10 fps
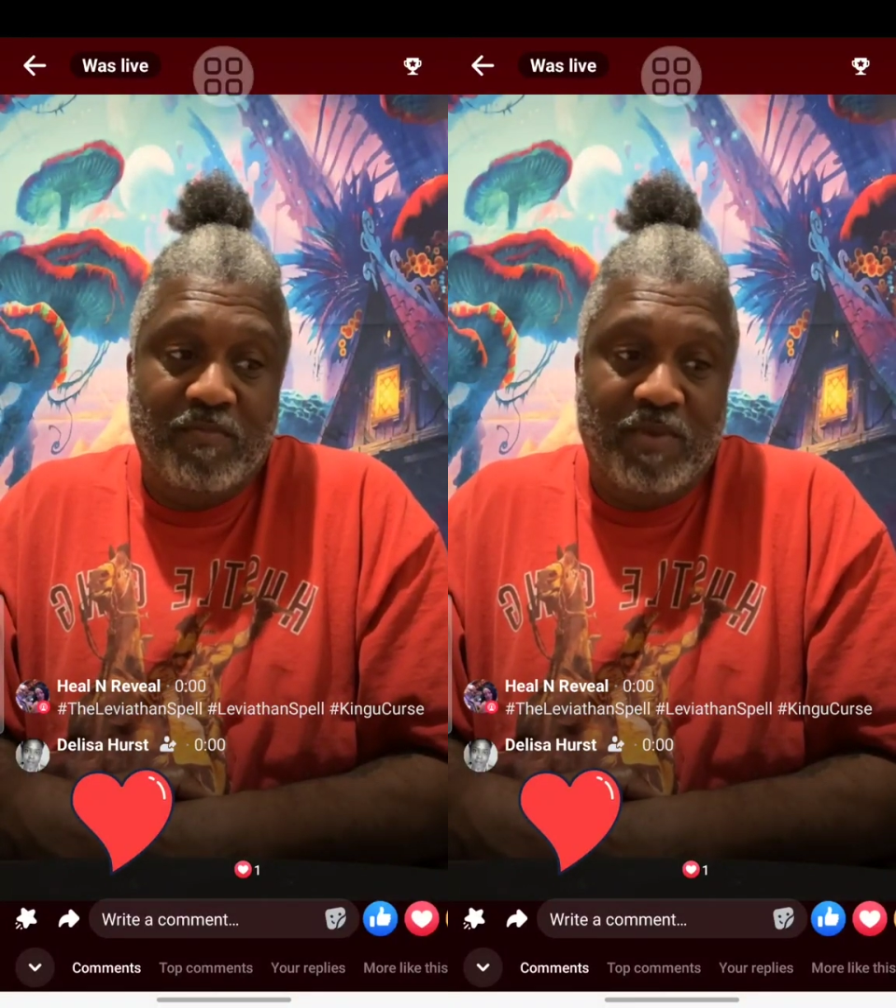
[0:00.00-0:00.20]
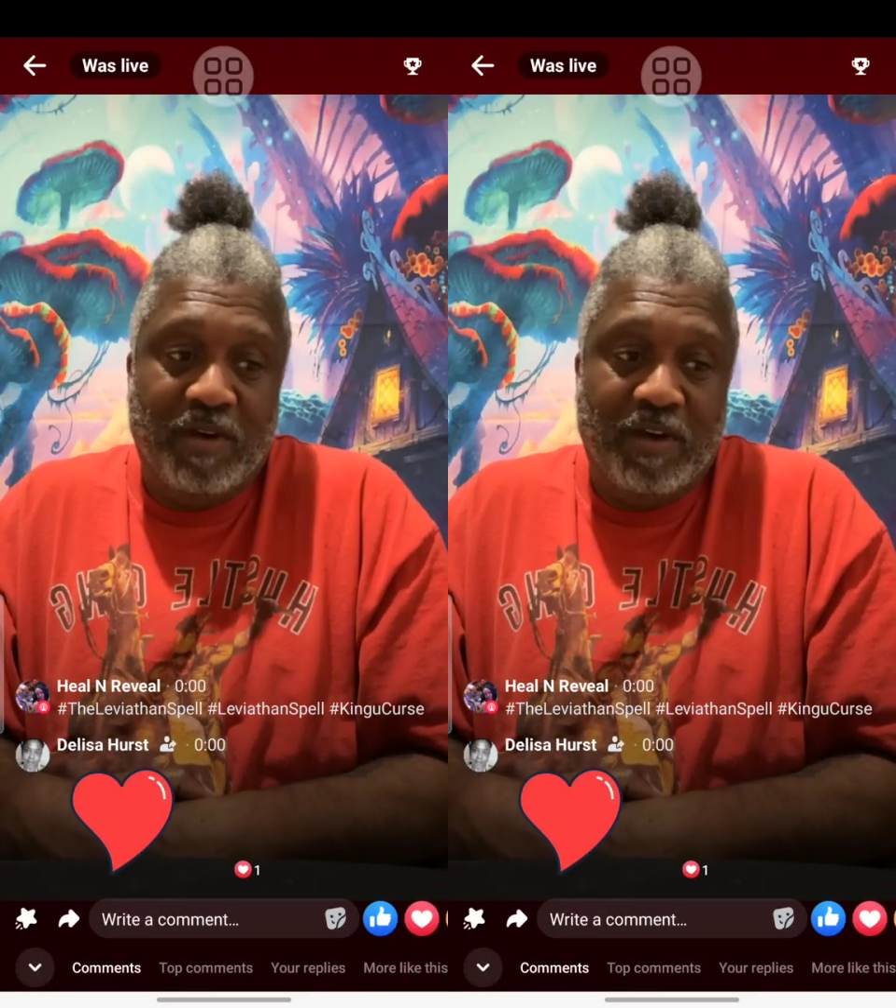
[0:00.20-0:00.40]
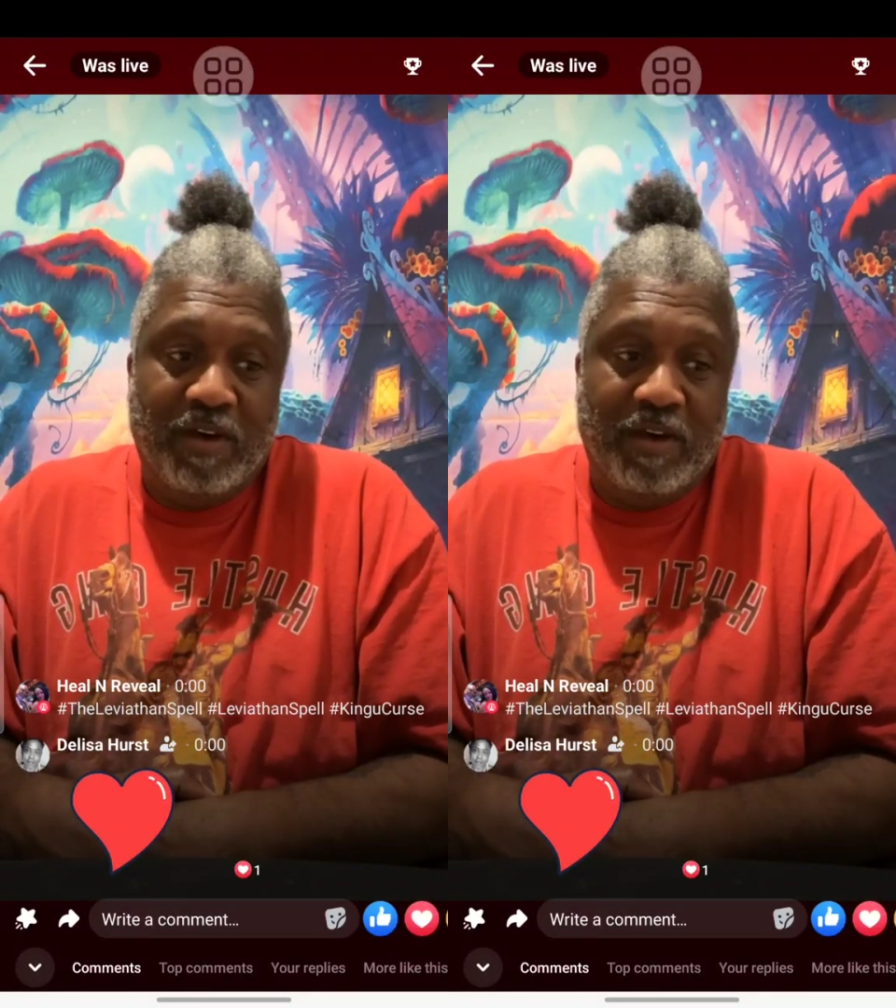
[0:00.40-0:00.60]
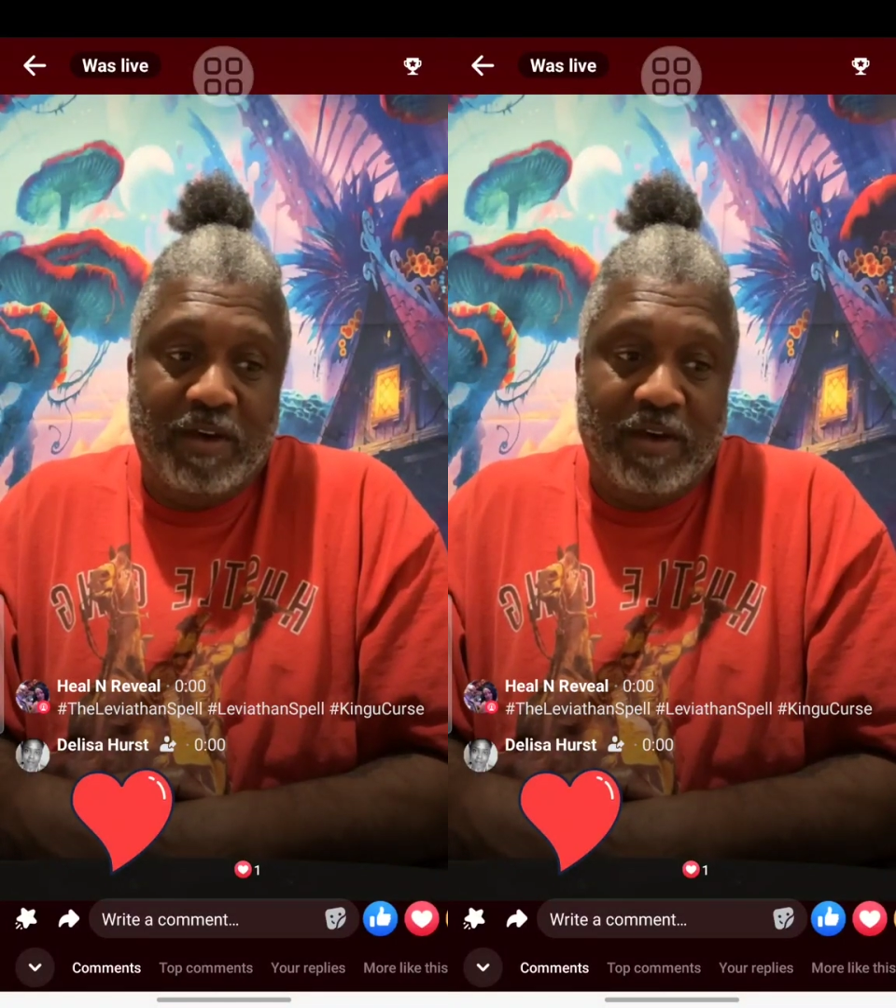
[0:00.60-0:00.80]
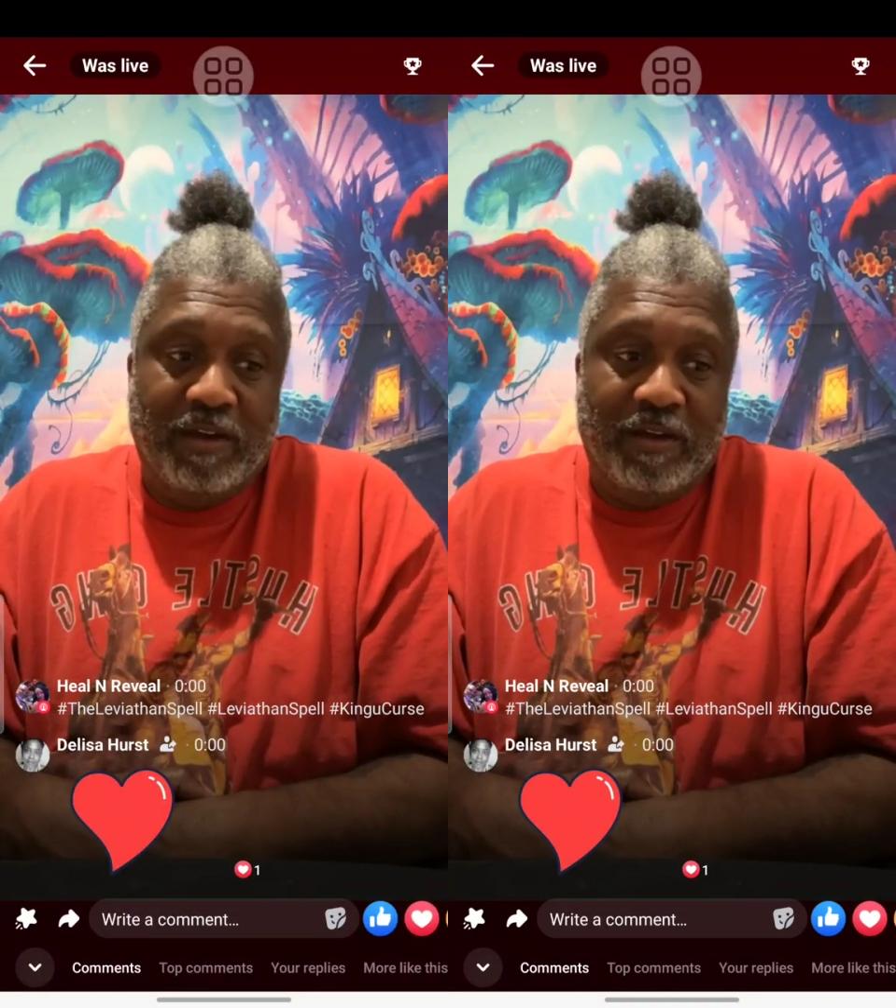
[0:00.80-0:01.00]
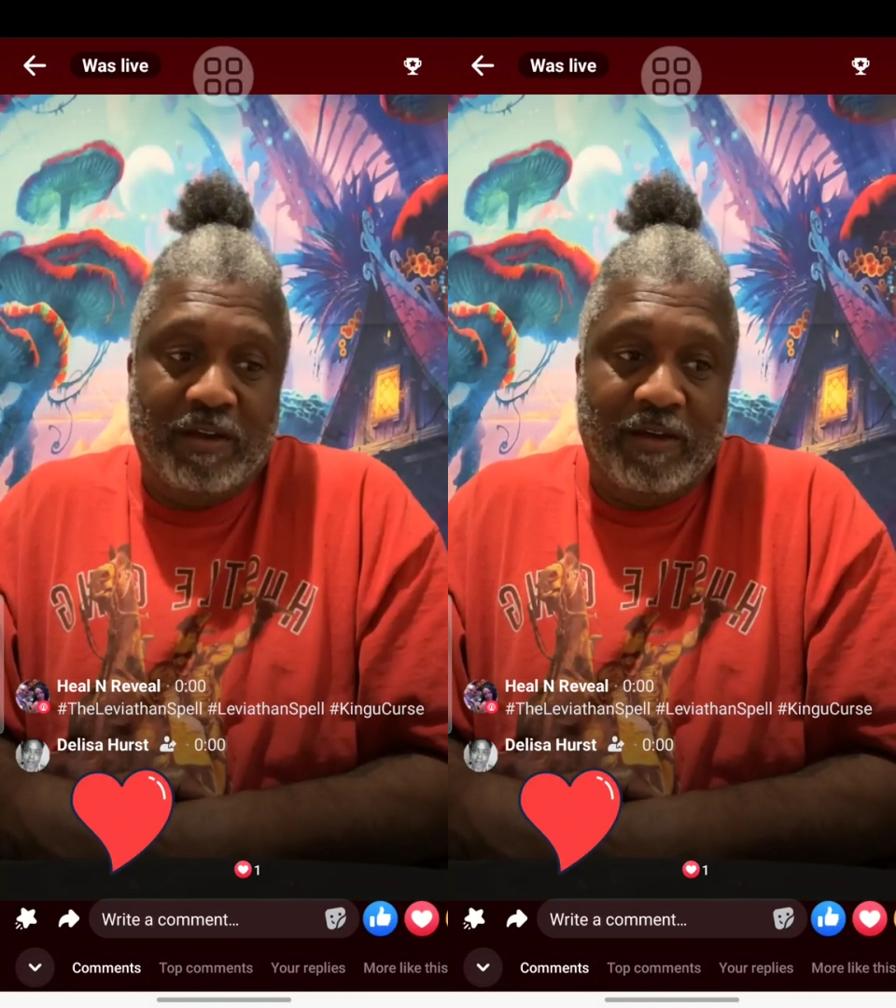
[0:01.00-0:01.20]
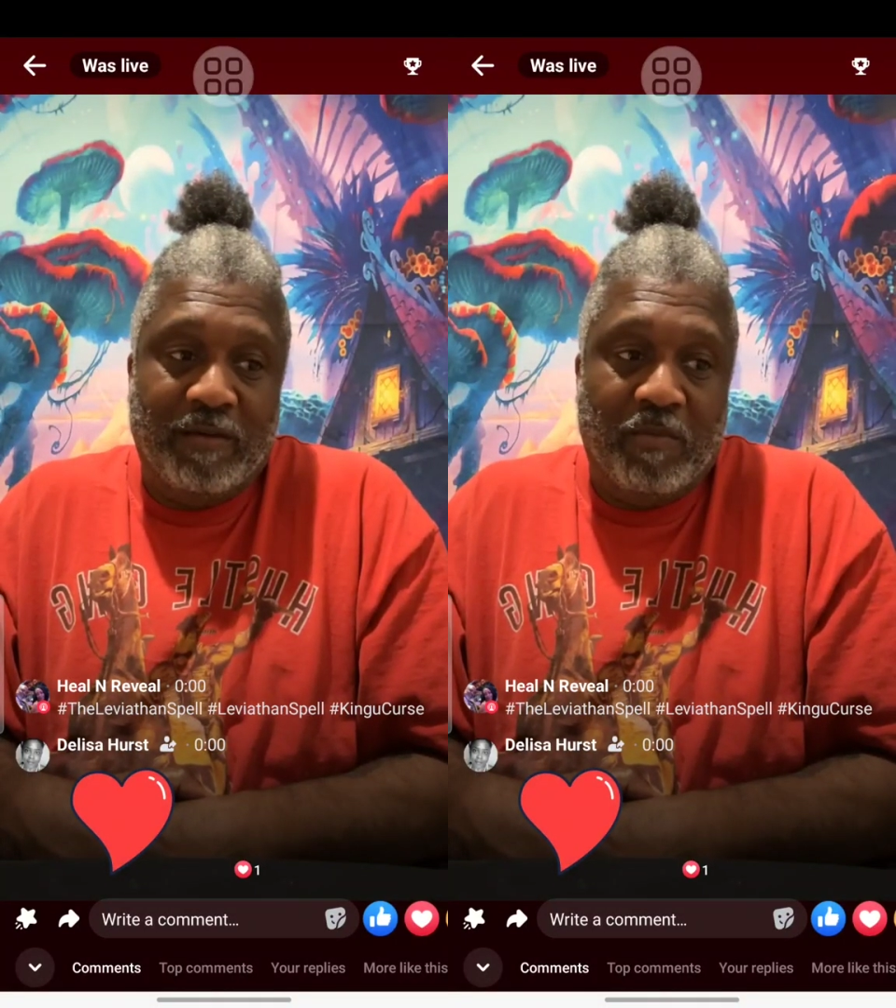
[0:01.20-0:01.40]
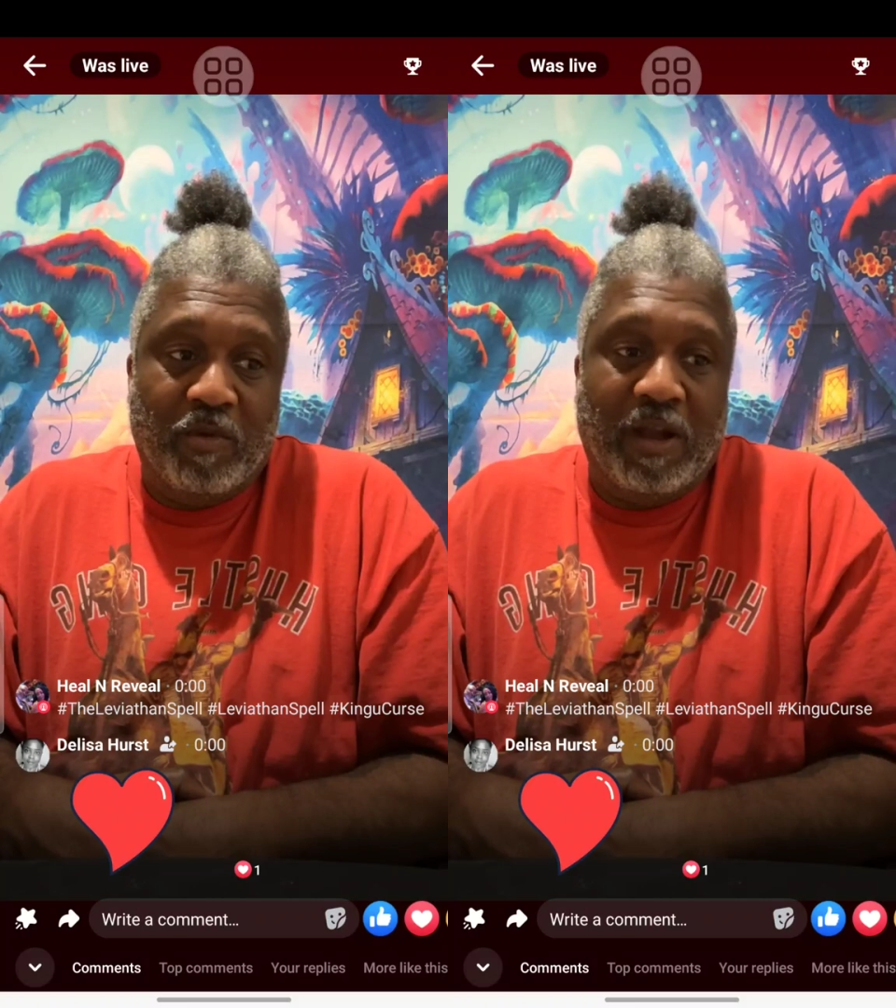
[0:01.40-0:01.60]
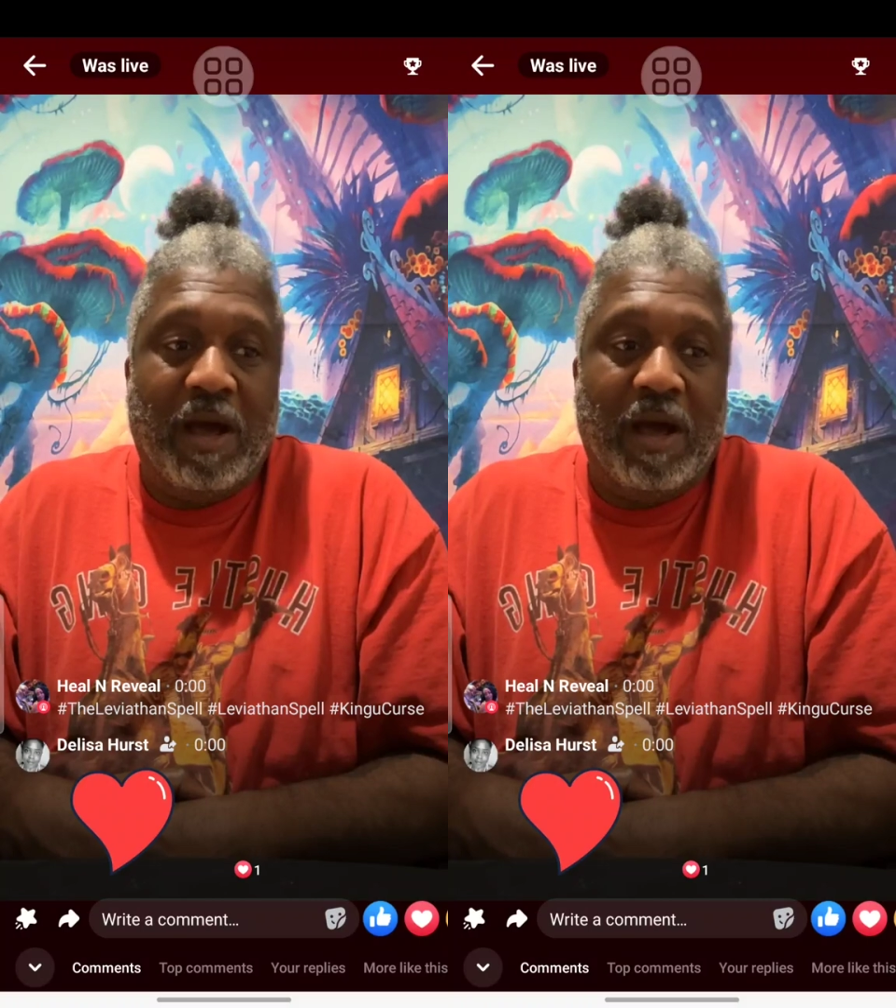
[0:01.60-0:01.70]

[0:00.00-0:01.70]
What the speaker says: but more